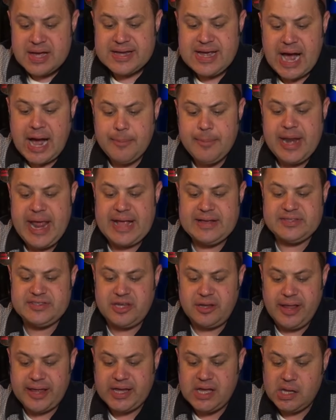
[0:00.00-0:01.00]
Comet has
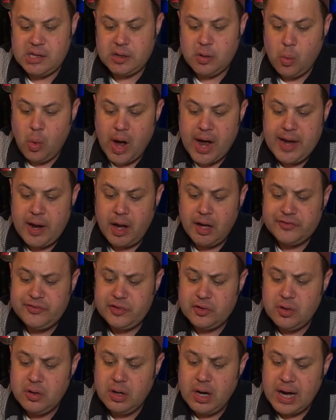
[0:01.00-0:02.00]
solid color white.
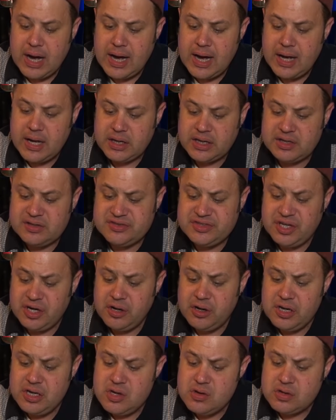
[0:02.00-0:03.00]
Also, uh,
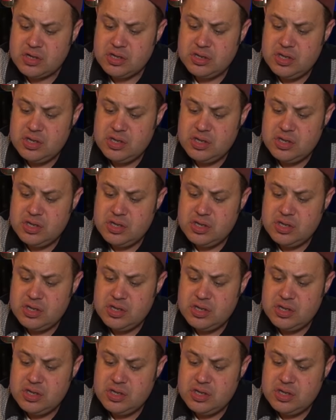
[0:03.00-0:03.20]
consider you,